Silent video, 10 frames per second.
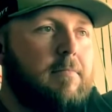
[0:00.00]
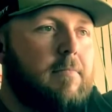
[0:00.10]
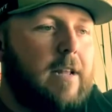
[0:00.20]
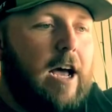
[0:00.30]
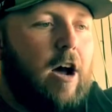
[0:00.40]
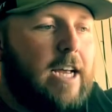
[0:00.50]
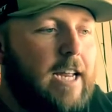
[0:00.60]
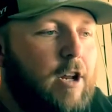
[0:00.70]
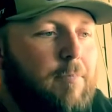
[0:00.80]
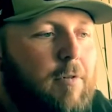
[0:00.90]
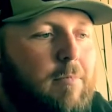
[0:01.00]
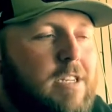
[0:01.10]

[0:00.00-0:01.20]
Now I get up on my